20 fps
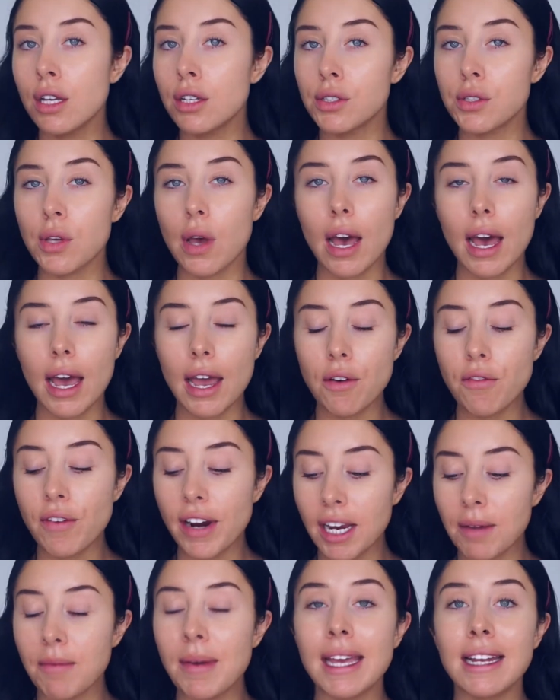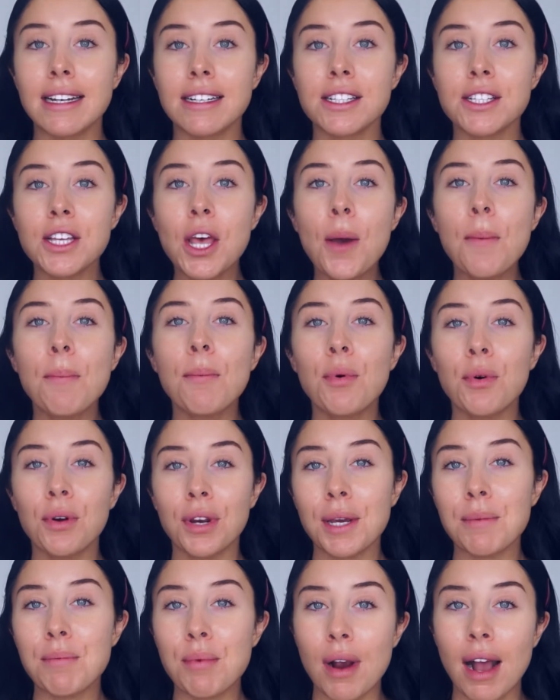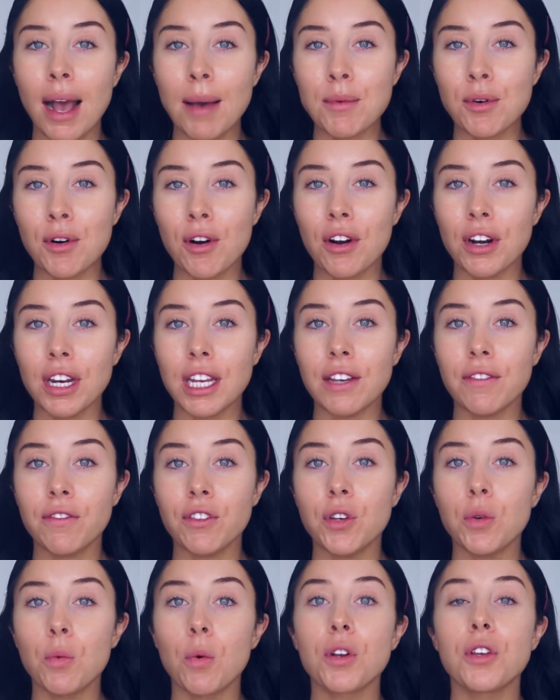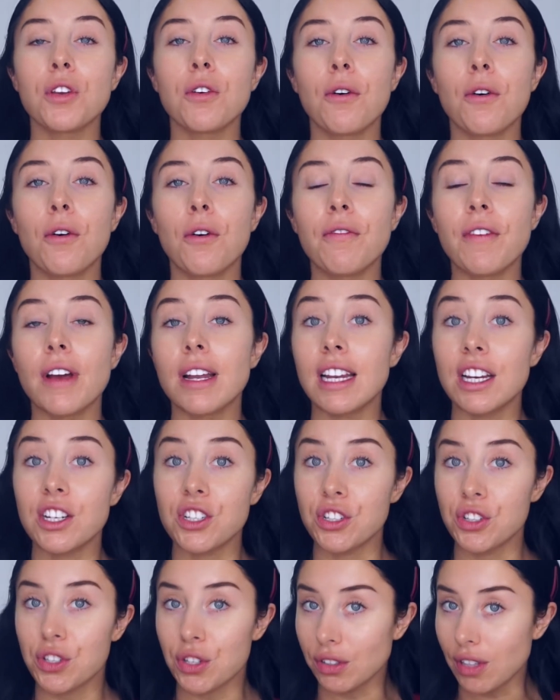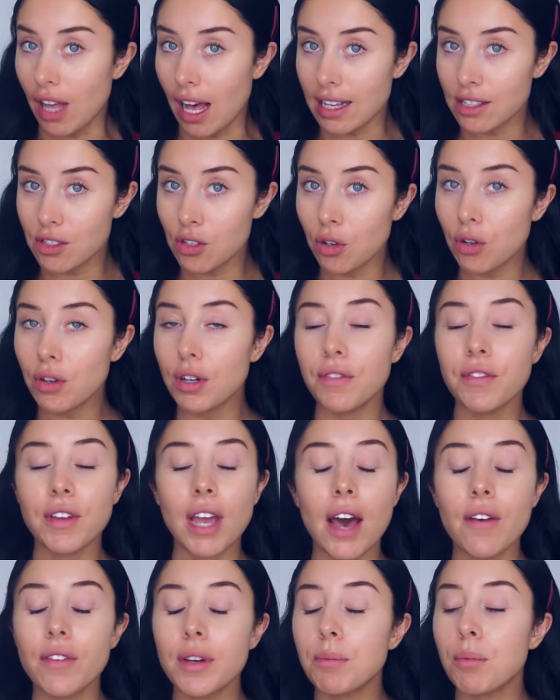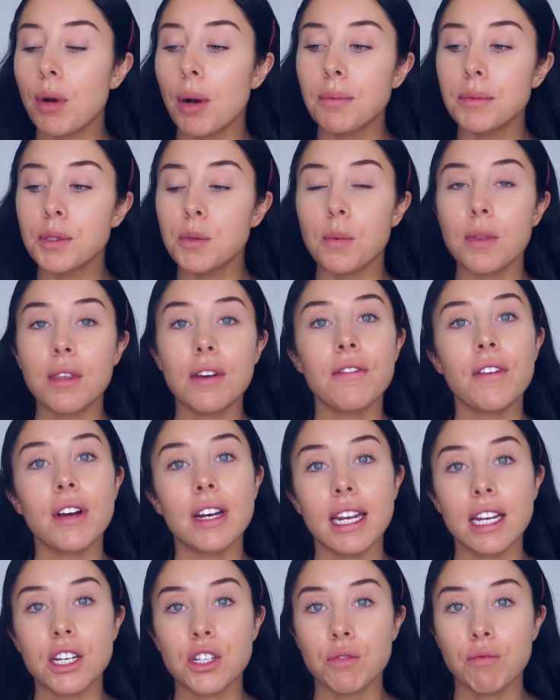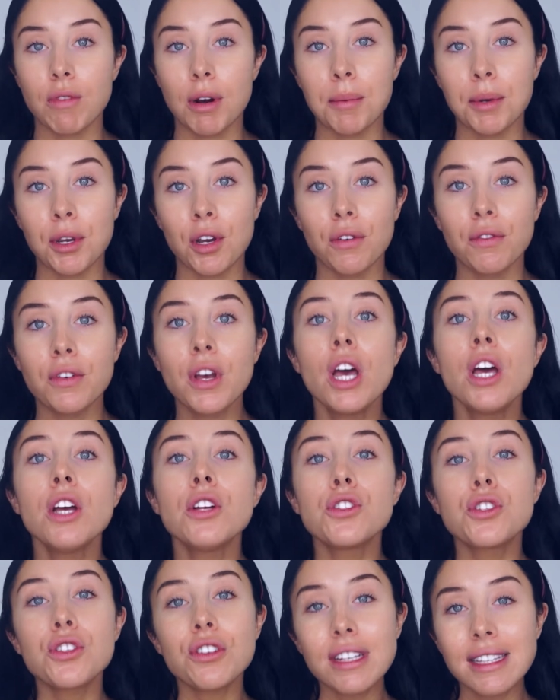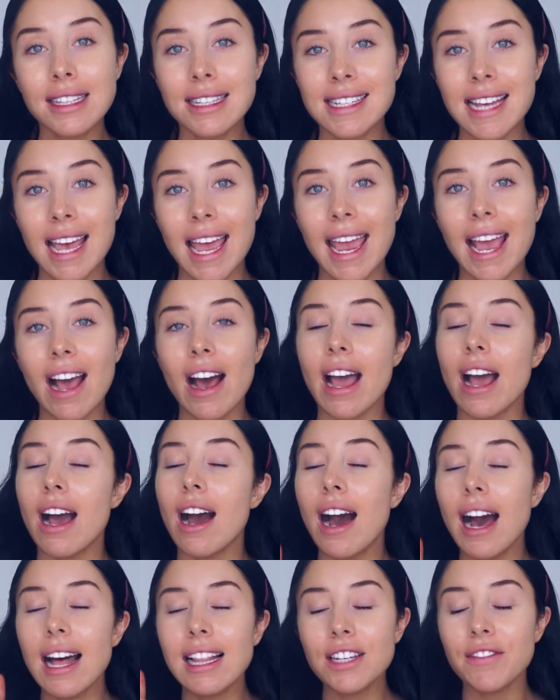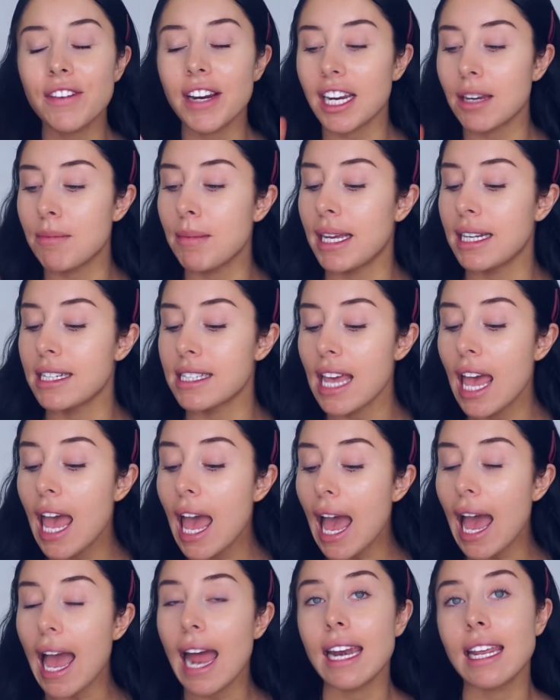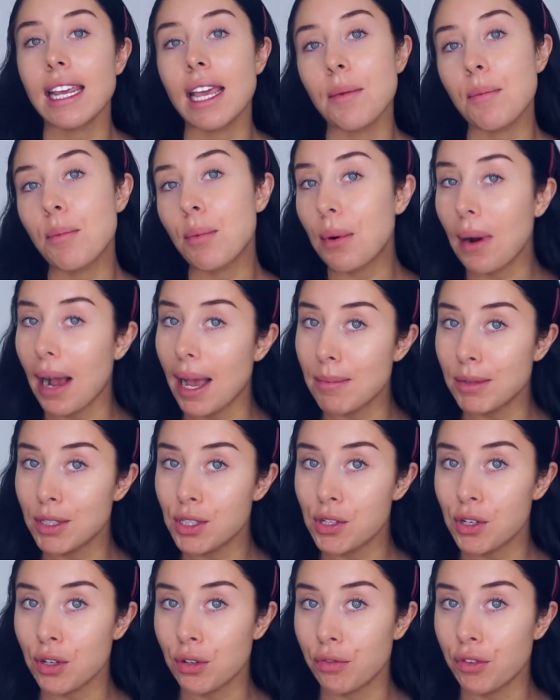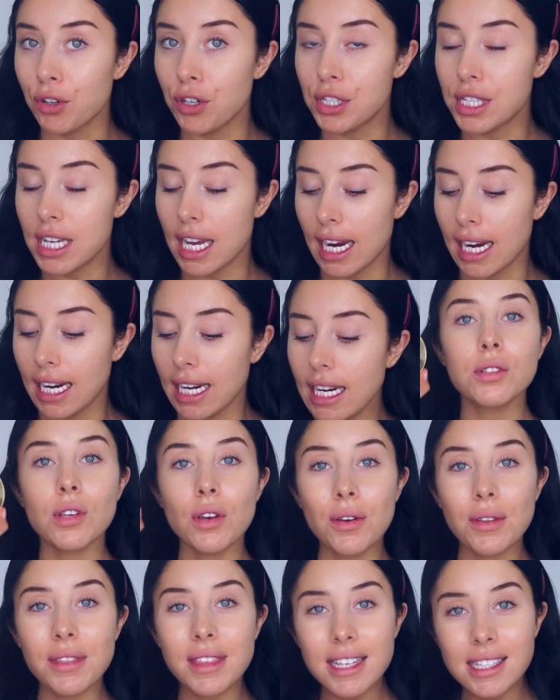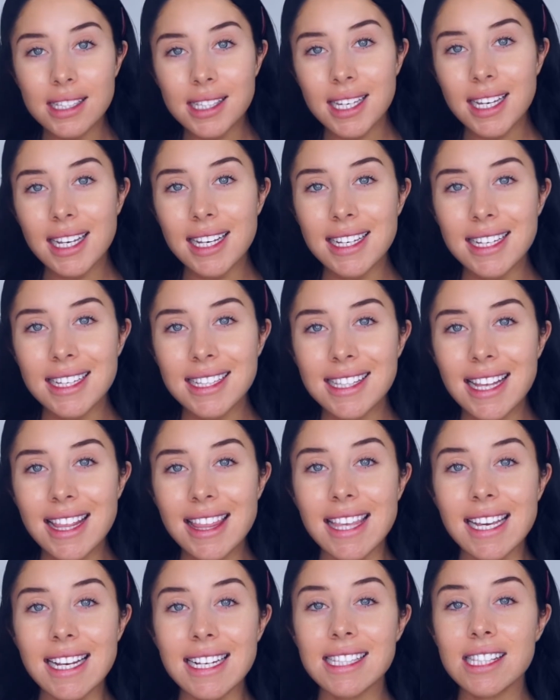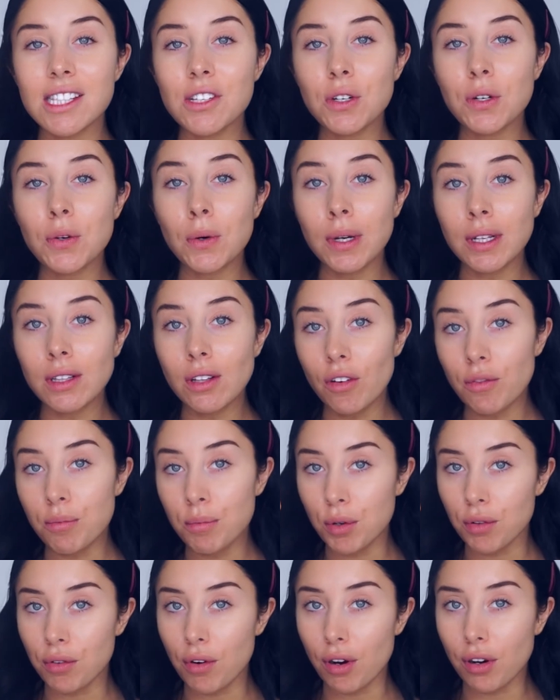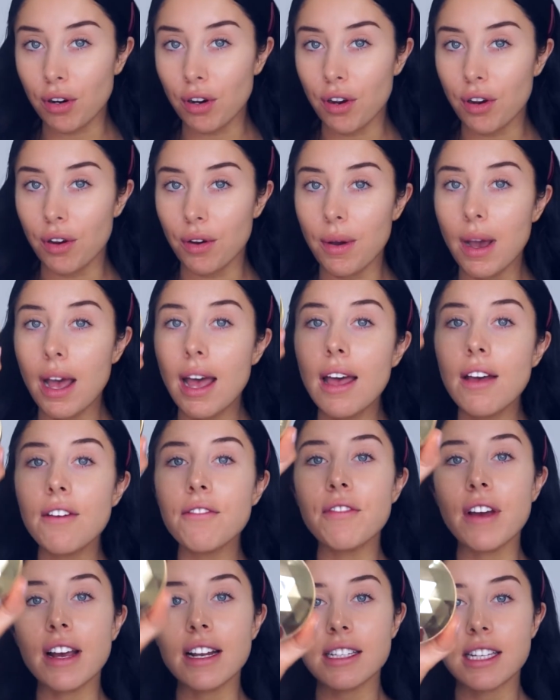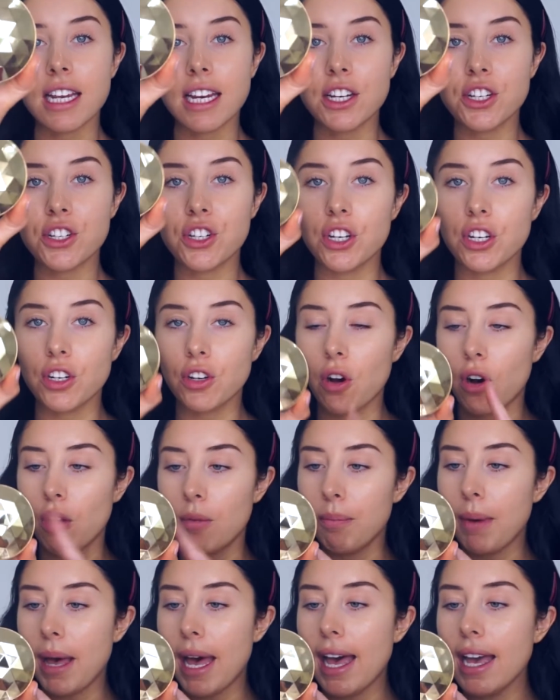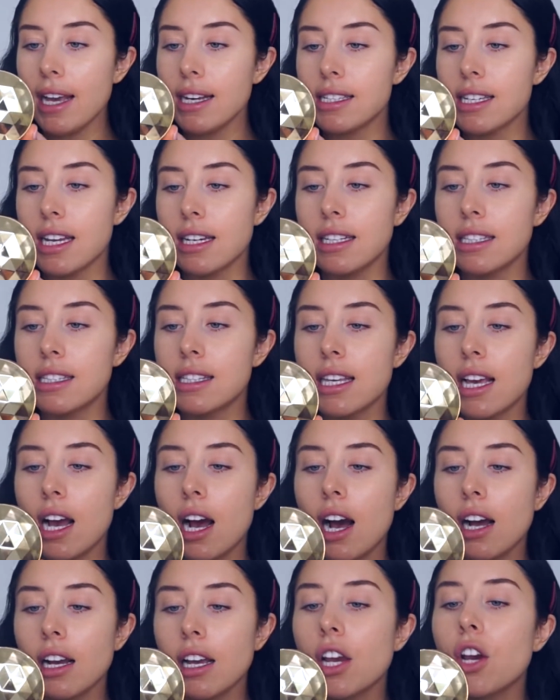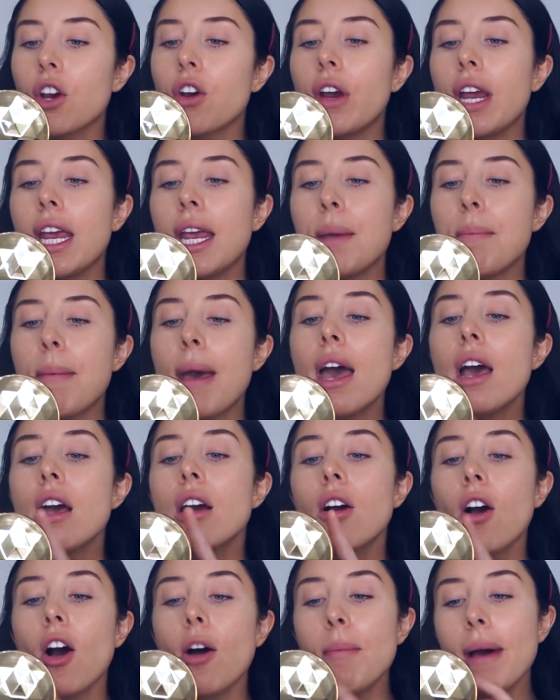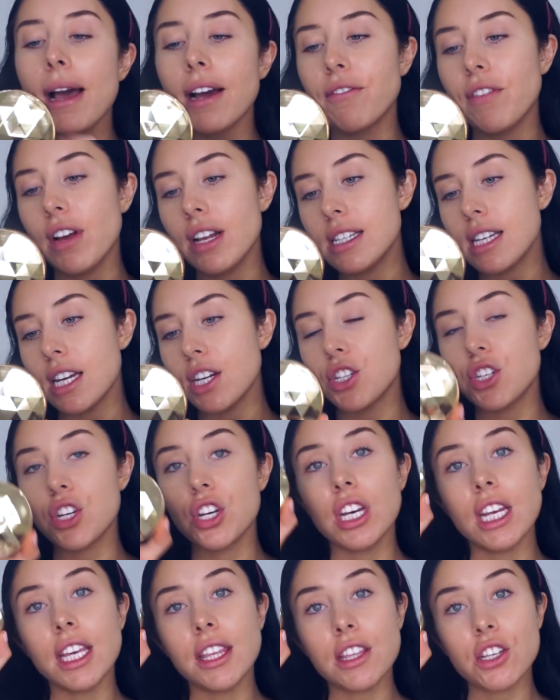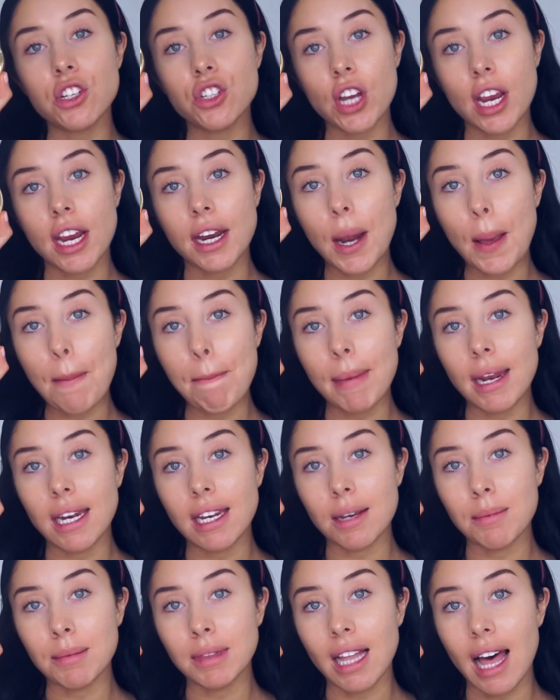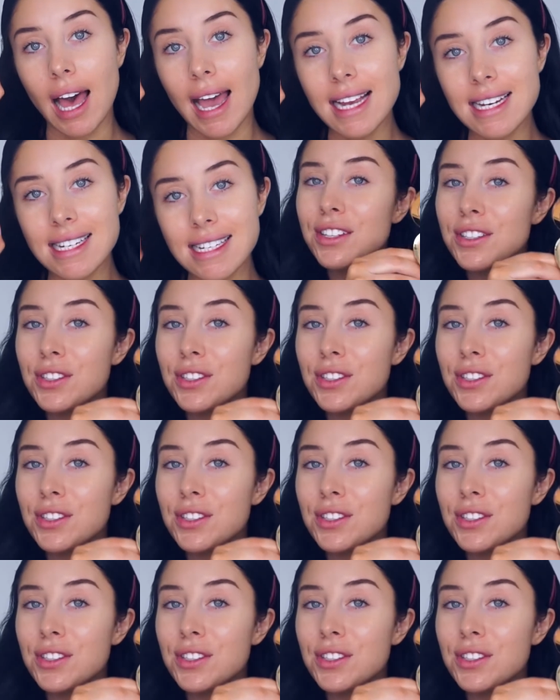So I recommend putting a primer on if you want your foundation to last longer. If you're having problems with your foundation rubbing off during the day, I highly recommend adding a primer to your routine. So this is the Silk Oil of Morocco Foundation Compact, and it's the Argan Cream Compact Foundation in the shade Medium Light.